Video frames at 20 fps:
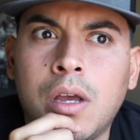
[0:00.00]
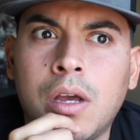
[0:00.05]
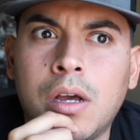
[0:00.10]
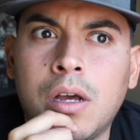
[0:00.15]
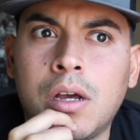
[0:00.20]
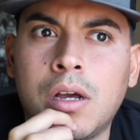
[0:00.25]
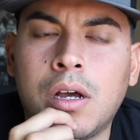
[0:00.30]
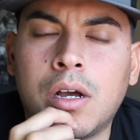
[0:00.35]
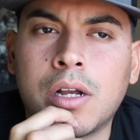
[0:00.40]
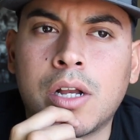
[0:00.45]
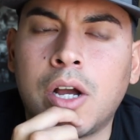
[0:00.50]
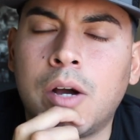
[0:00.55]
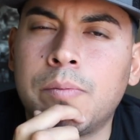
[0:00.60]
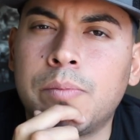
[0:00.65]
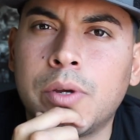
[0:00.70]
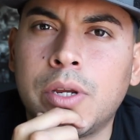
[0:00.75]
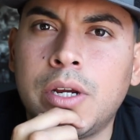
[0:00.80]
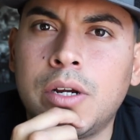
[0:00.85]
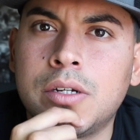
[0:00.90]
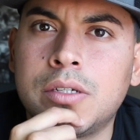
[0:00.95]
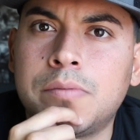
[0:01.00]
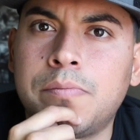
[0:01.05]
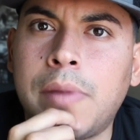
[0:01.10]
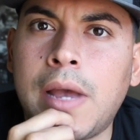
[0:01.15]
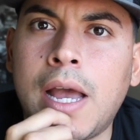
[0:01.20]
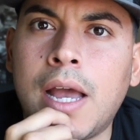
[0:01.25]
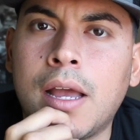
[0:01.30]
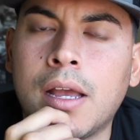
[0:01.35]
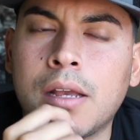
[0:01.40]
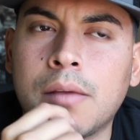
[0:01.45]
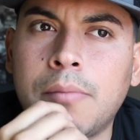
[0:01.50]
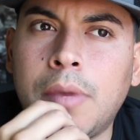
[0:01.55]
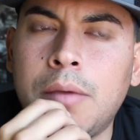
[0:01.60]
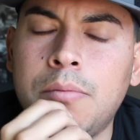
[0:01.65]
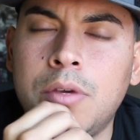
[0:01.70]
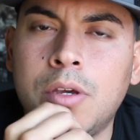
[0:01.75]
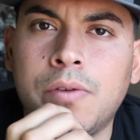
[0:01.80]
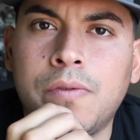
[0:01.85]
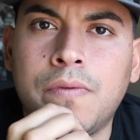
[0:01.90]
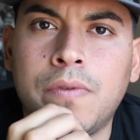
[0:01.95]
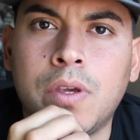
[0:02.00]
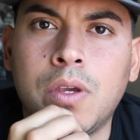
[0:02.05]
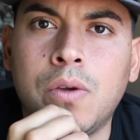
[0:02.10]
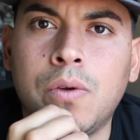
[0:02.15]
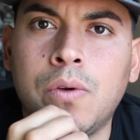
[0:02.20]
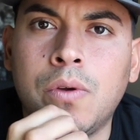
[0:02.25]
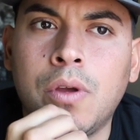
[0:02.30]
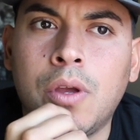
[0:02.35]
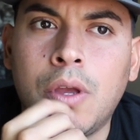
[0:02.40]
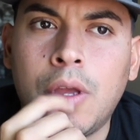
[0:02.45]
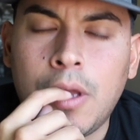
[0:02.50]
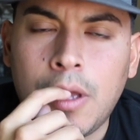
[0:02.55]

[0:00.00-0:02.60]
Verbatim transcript: uh, a couple years back, maybe a few.